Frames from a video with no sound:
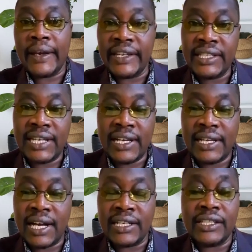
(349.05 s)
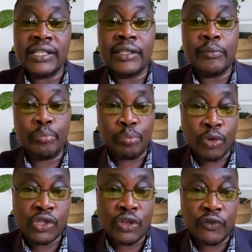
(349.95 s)
discharge, and
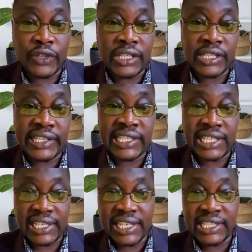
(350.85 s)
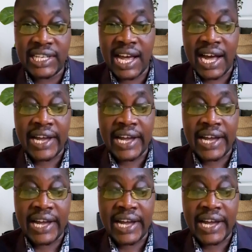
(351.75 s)
most of these discharges